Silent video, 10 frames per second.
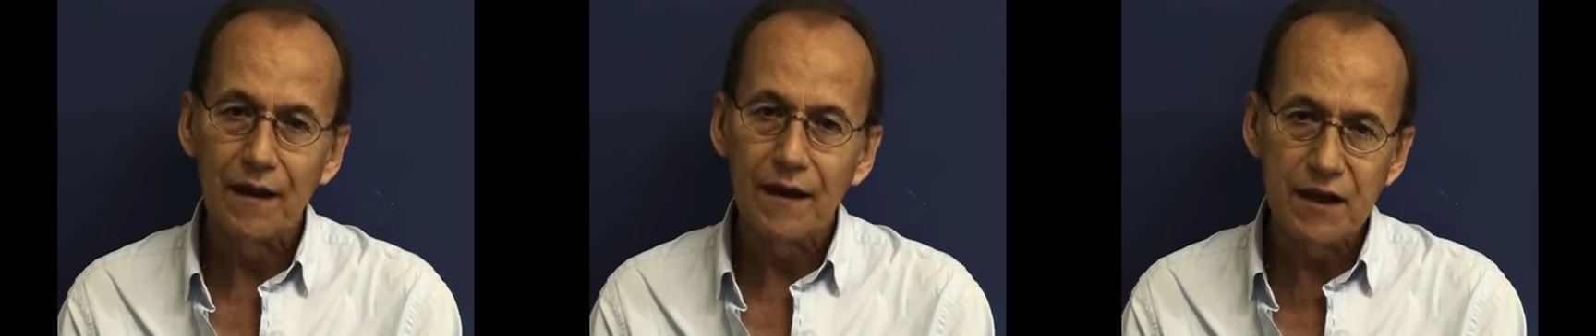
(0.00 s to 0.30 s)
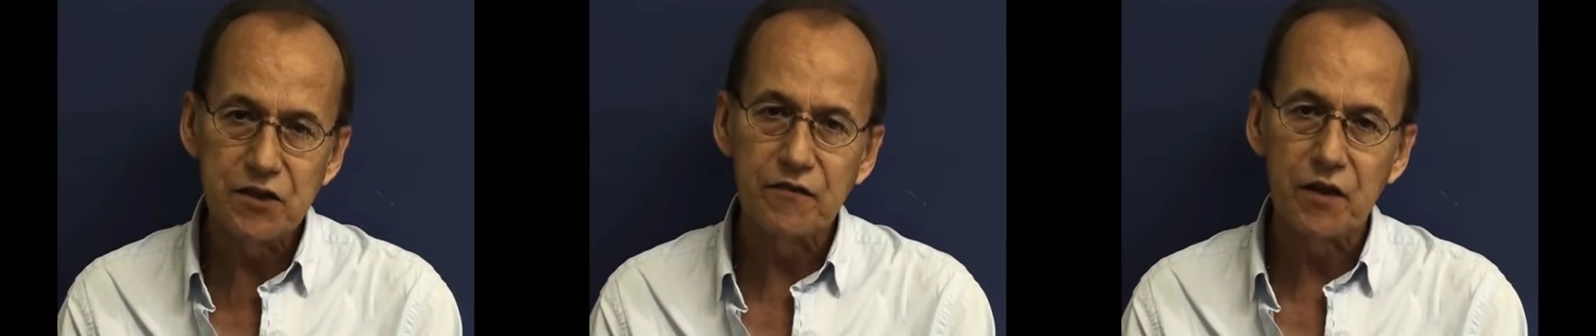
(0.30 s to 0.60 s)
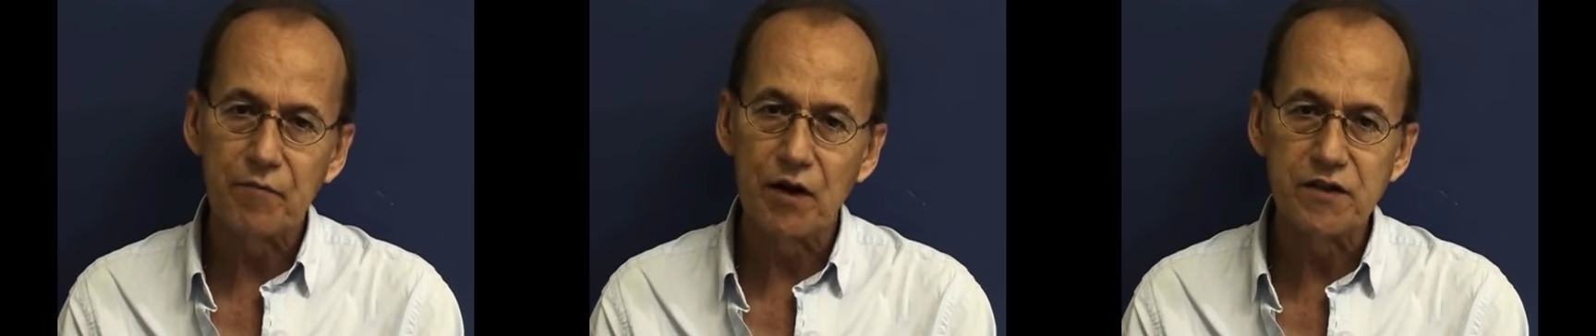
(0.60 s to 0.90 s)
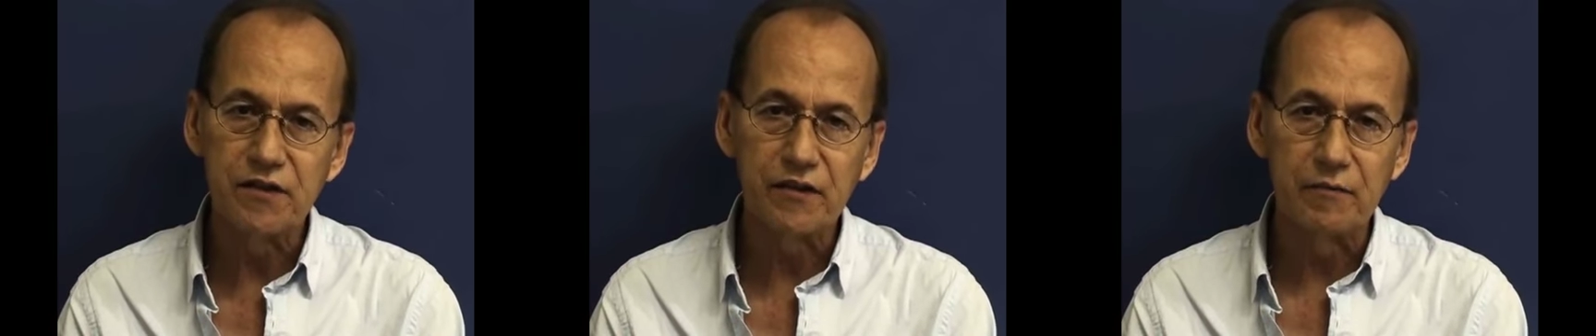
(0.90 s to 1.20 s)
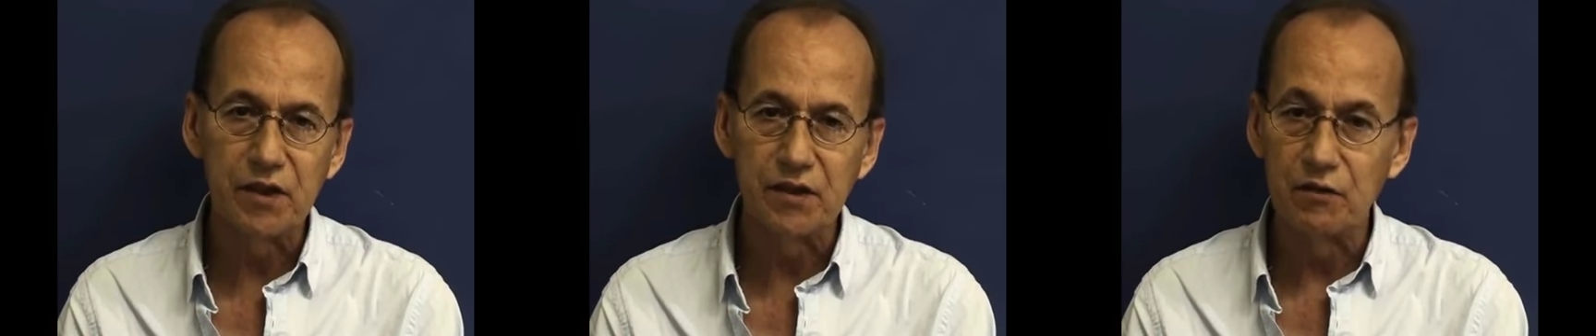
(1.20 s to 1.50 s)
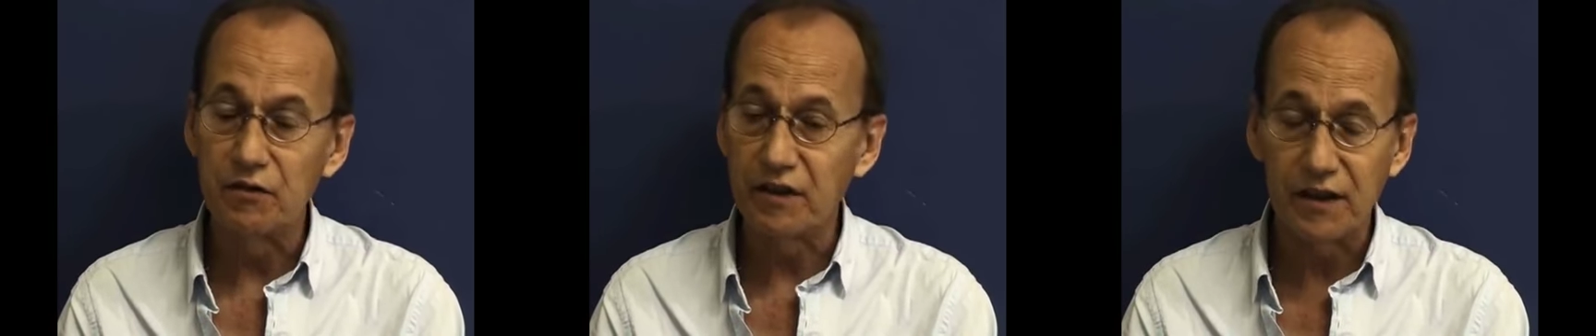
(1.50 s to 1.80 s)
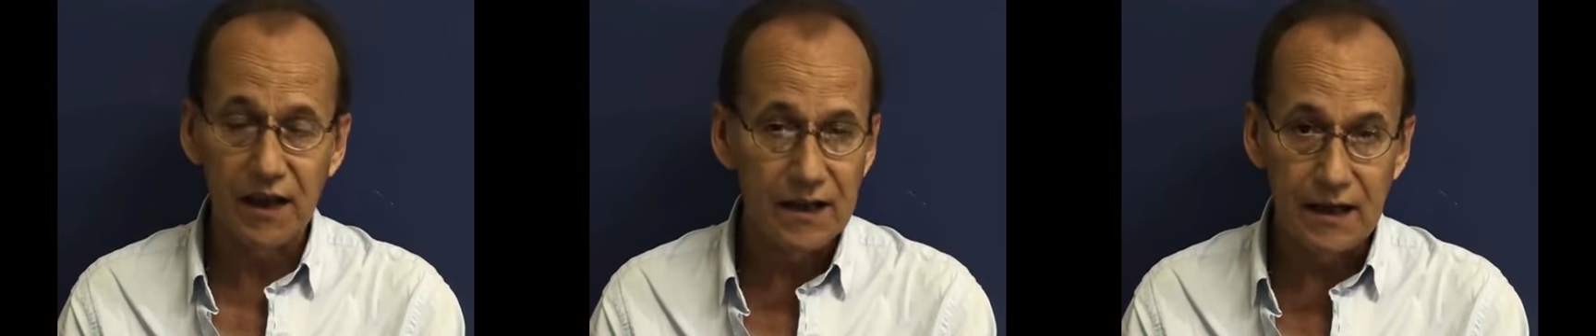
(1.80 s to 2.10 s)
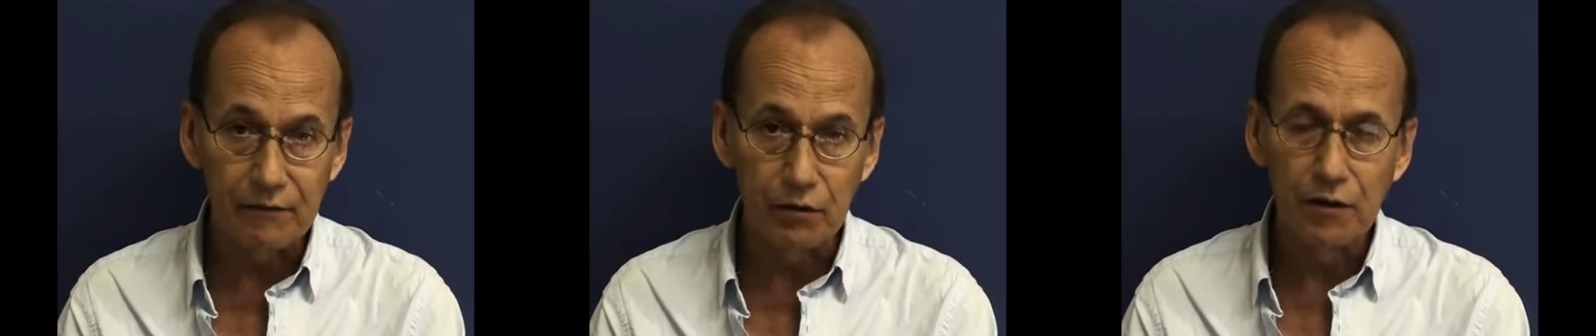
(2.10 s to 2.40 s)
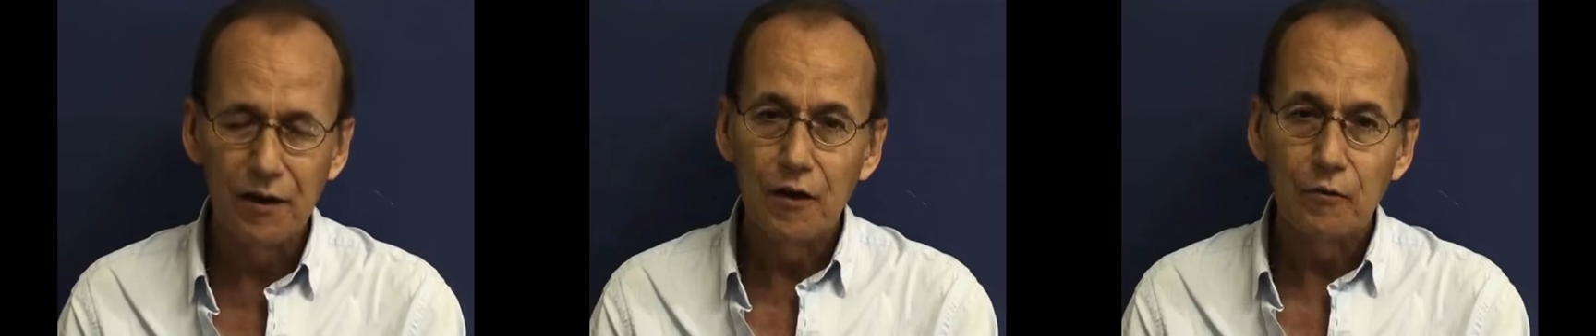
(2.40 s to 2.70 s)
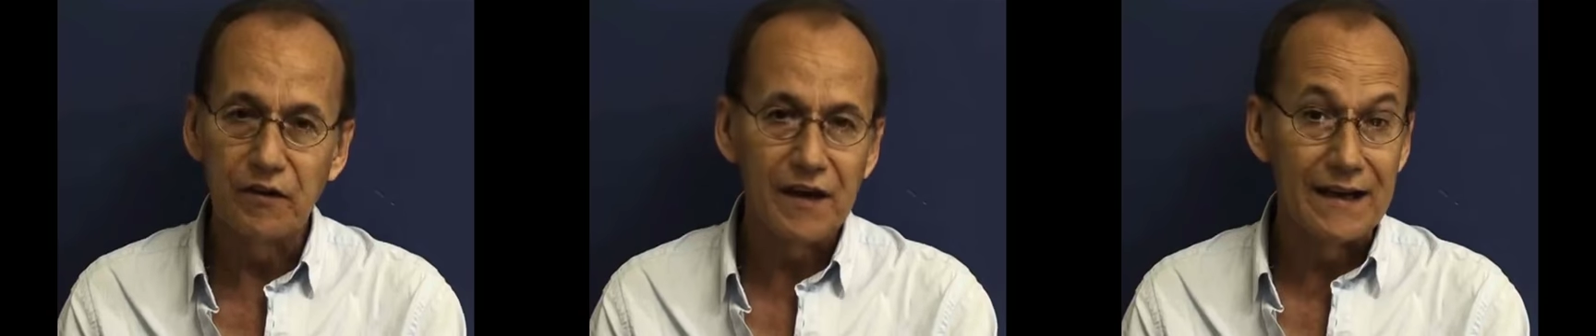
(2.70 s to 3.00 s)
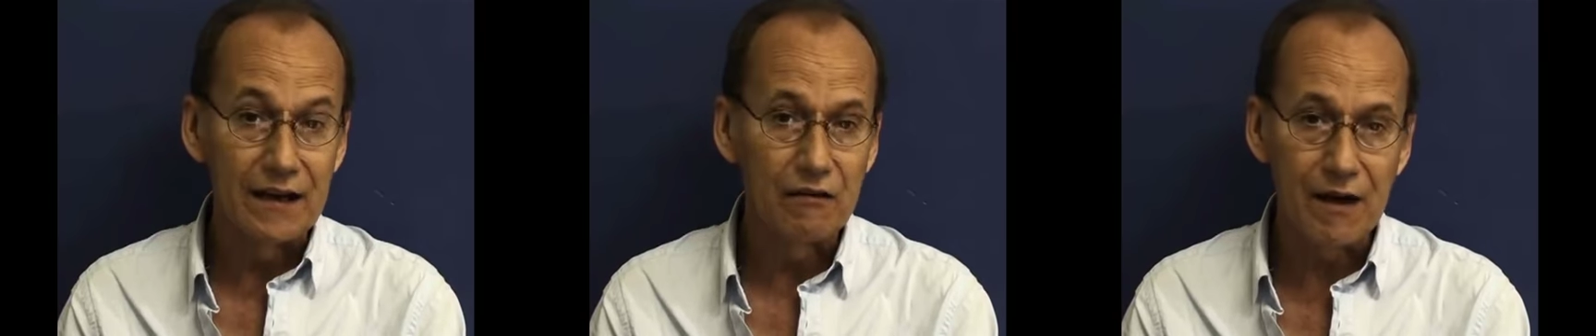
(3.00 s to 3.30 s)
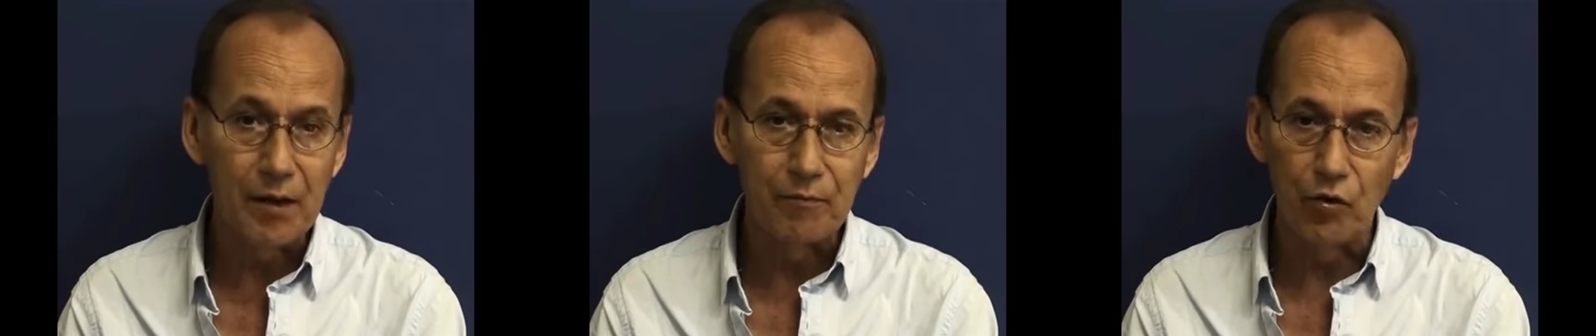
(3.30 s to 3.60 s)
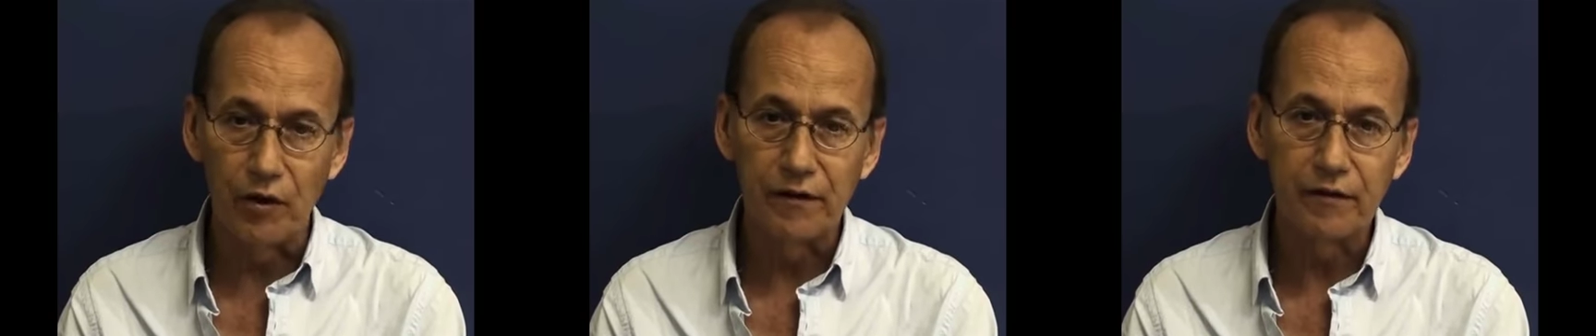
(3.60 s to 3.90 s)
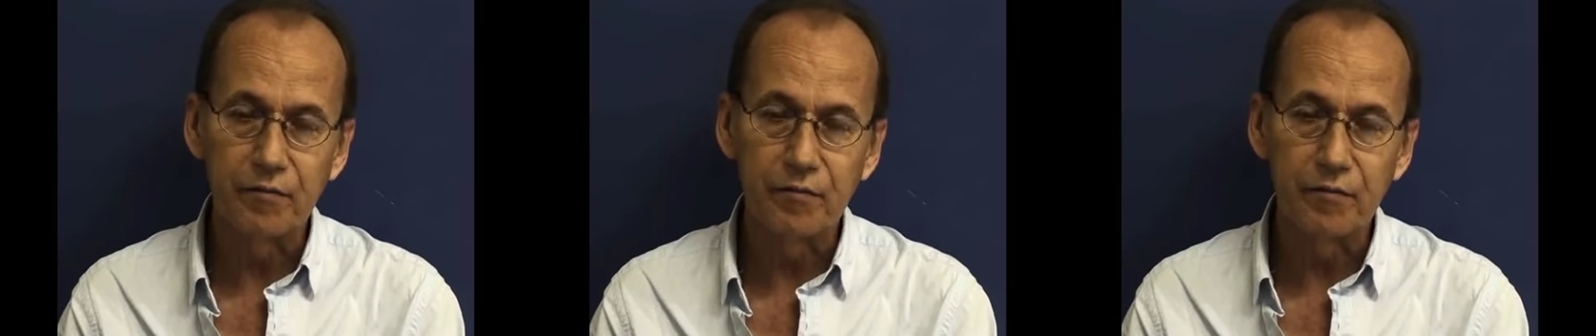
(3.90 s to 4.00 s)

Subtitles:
Each of the approaches can be used at any level with any grammar point,